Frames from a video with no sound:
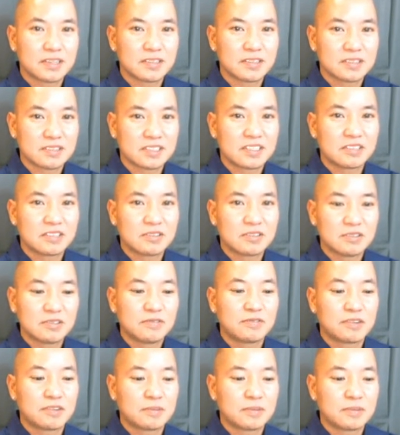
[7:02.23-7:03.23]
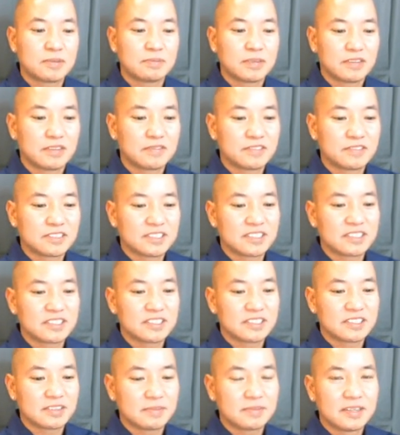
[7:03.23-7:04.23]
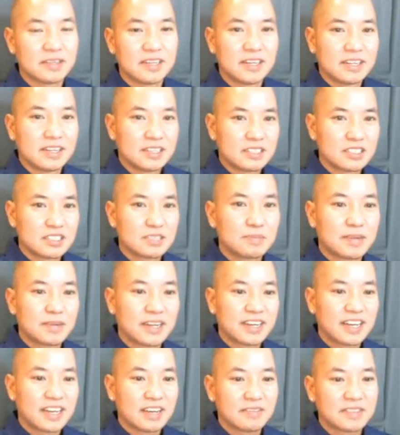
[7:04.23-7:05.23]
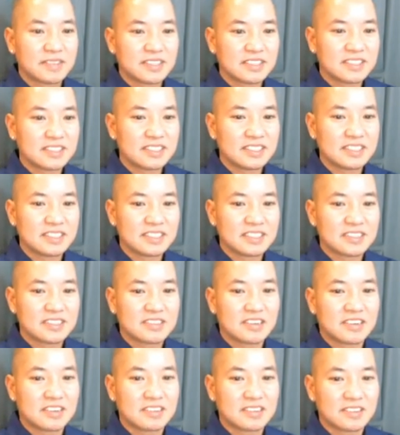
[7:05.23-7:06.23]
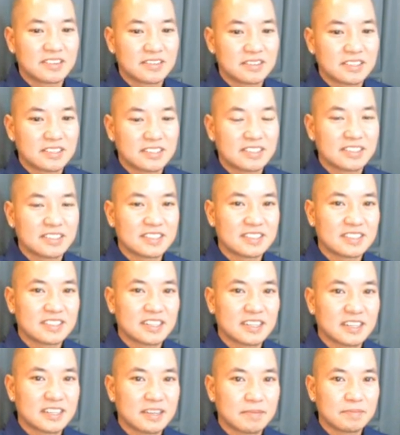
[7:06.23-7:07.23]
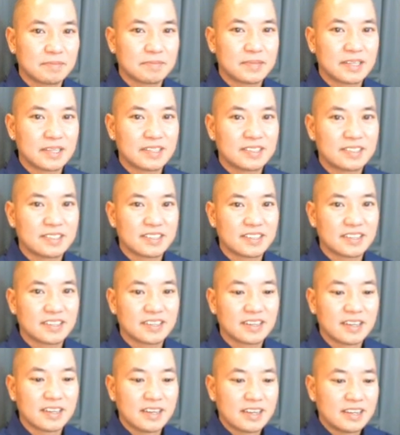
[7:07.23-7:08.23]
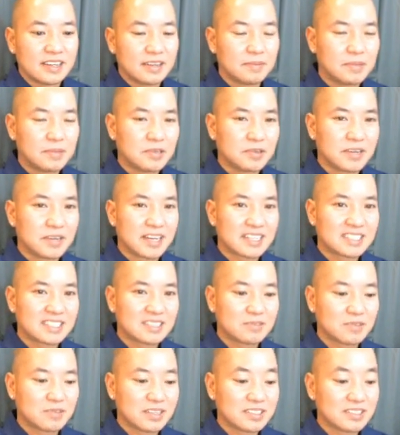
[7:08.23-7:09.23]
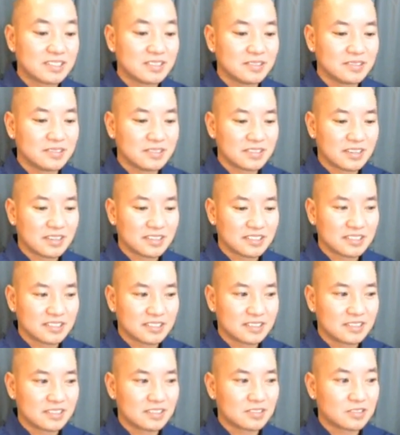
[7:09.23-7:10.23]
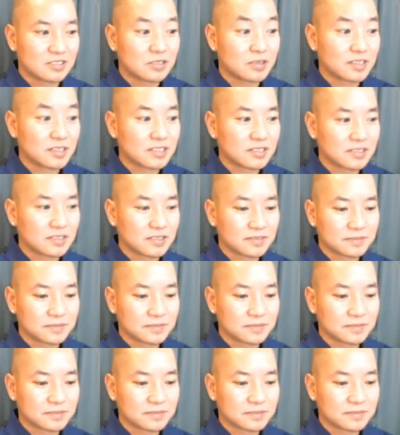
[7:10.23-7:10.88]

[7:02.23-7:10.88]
So they do form a buffer system just by having these acidic and basic amino acid residues in their structure.